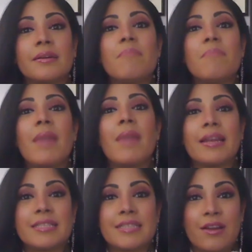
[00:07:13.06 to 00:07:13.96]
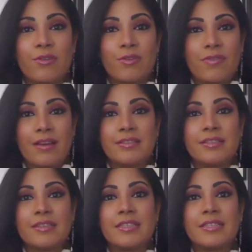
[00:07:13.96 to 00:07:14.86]
many
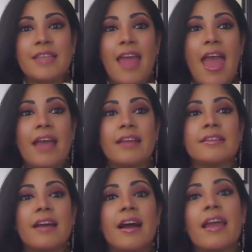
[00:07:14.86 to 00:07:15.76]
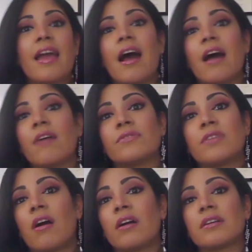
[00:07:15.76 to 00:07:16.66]
sacrifices. And I have
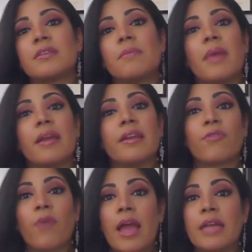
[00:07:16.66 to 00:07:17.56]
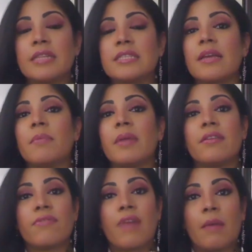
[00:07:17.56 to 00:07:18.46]
talked to many friends and
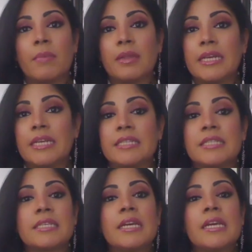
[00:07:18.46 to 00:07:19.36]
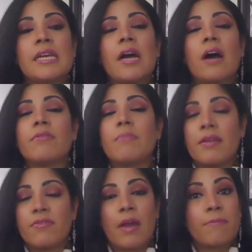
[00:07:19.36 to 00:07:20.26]
many families of
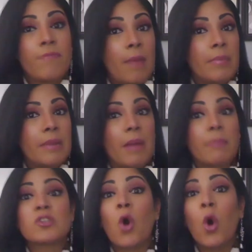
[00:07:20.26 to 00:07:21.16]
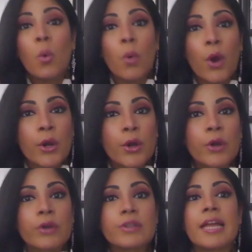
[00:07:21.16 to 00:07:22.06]
my family members,
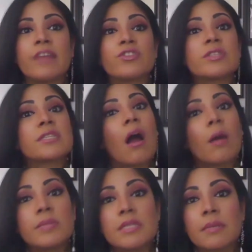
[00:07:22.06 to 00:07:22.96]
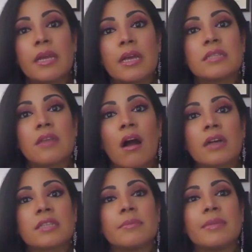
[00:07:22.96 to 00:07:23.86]
co-workers that just come to me and
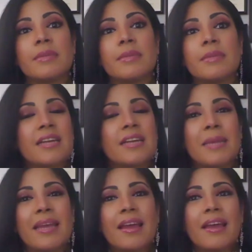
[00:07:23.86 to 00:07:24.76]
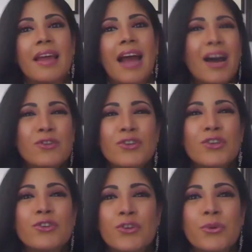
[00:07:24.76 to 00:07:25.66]
talk to me and tell me, how do
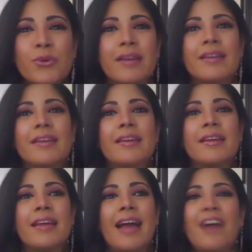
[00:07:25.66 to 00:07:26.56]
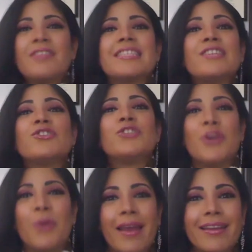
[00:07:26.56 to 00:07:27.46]
you do it? How did you
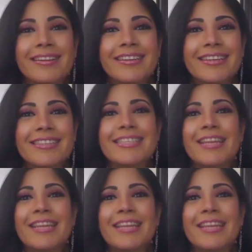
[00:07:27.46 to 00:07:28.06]
do it? Because they